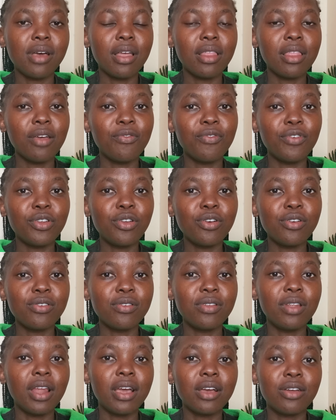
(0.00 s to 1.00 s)
other videos
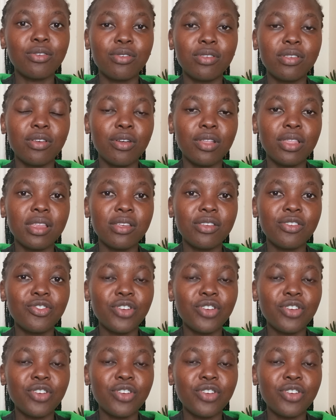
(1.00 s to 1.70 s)
you'd like to see on this